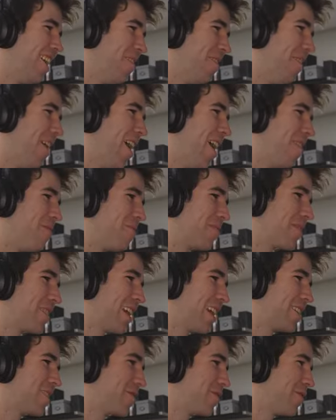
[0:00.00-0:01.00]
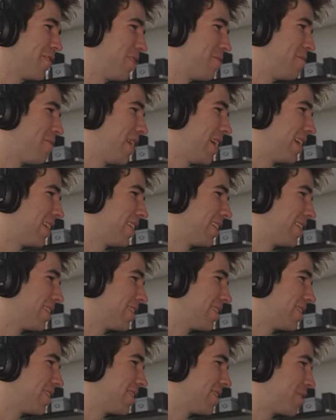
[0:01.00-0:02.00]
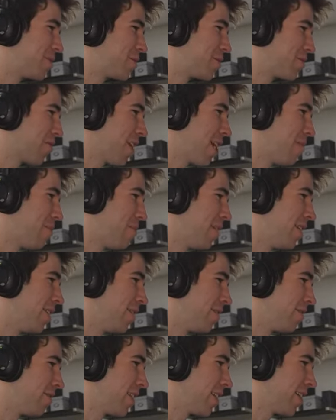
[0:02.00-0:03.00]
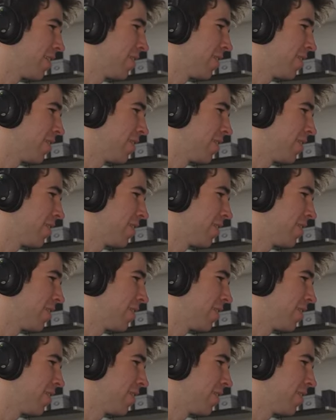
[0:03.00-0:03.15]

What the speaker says: Wow, thanks for the big subscribe button, thank